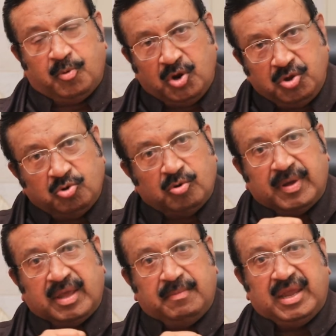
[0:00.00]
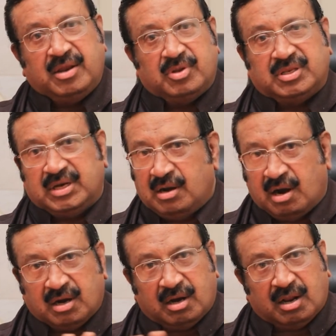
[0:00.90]
pulling you to my Bay University,
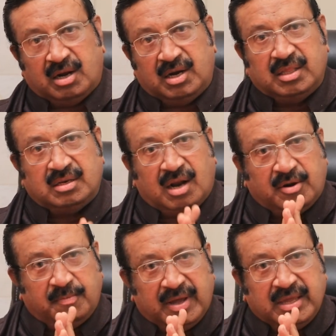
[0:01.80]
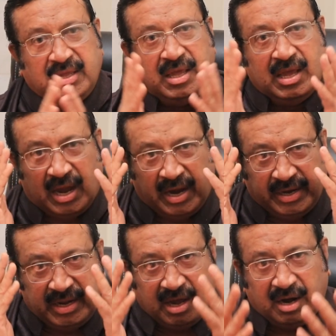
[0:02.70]
not at all. It is not my
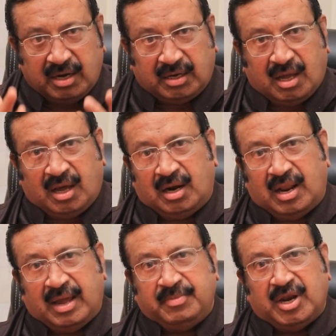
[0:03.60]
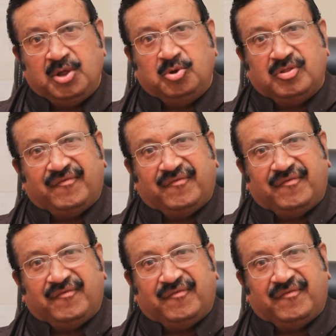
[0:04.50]
idea at all. I am telling you the